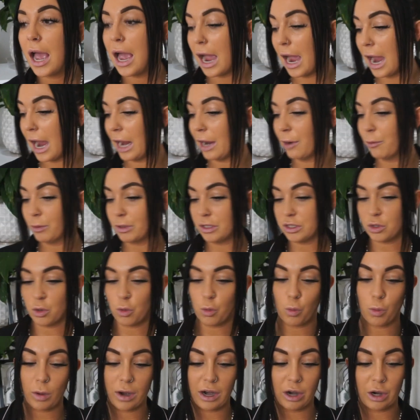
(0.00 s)
I was
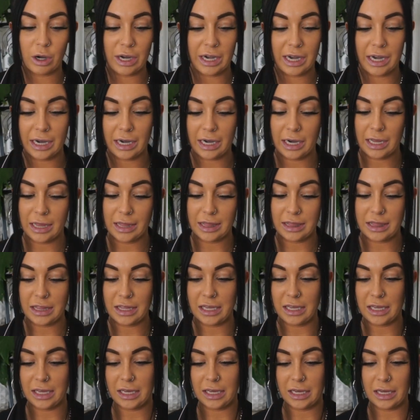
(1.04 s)
wearing
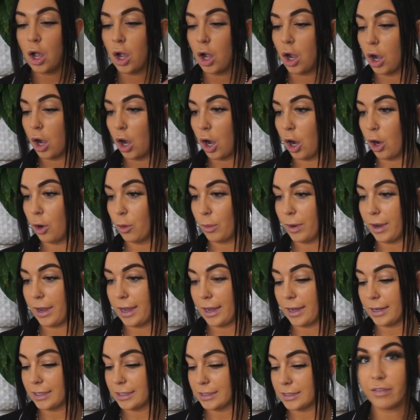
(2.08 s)
the
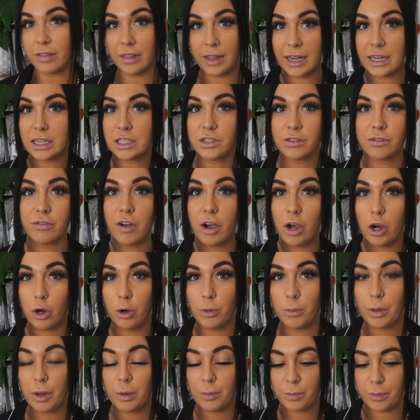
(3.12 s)
Always Flex
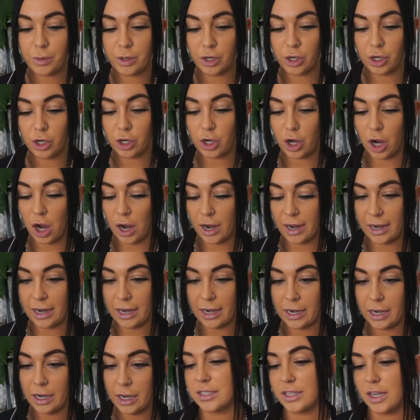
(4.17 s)
Foam Pure Cotton.